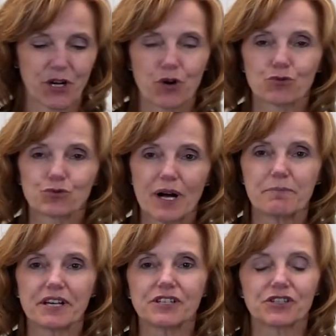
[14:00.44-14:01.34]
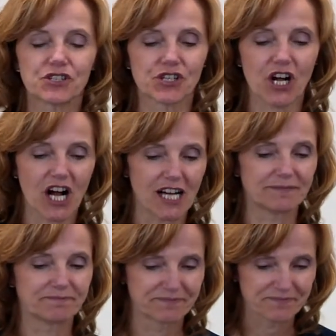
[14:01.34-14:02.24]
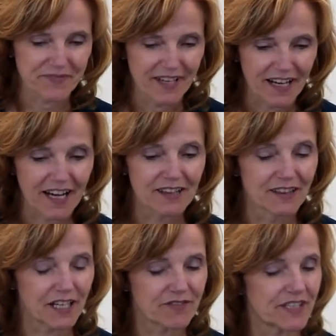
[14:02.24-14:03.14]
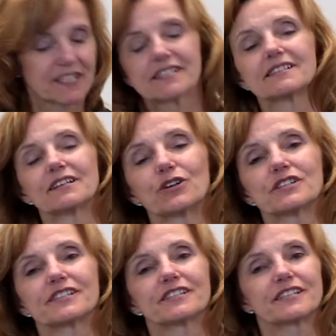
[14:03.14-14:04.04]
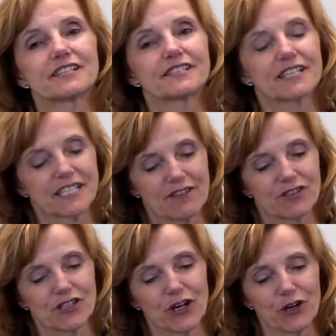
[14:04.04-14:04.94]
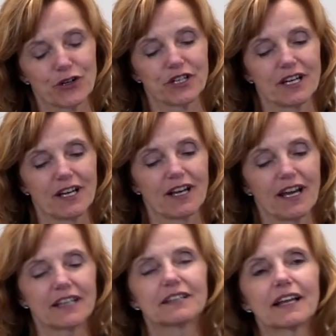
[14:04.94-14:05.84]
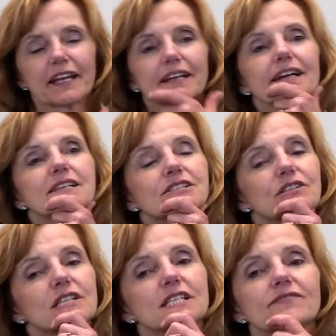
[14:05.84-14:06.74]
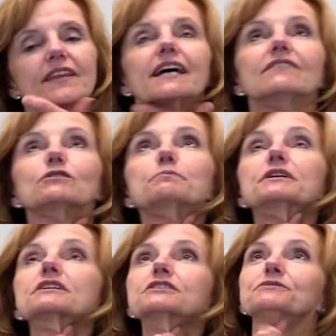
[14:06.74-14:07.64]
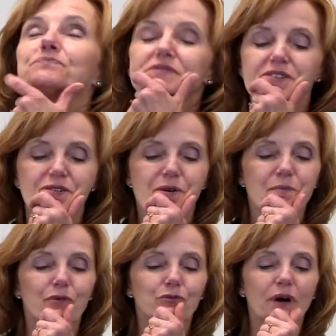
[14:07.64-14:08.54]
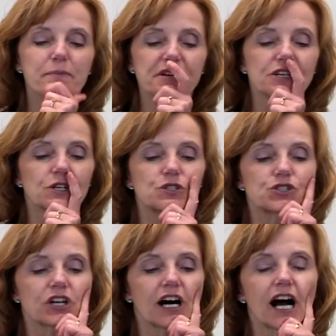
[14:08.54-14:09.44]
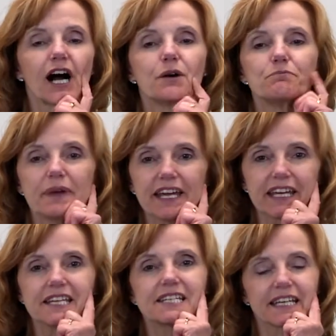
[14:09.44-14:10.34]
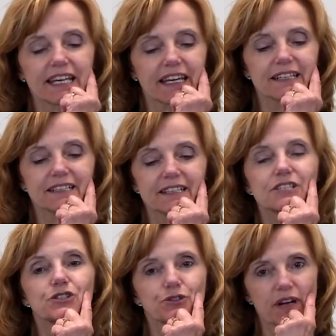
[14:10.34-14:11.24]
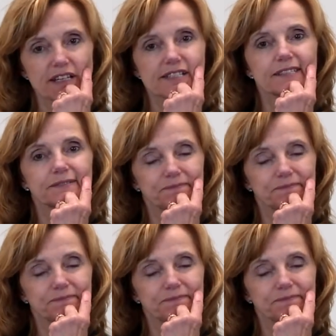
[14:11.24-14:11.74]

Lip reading: Rubbing your jaw. I love this. Statistics have showed, and a lot of guys do this if they have a beard, but rubbing your jaw may indicate stress.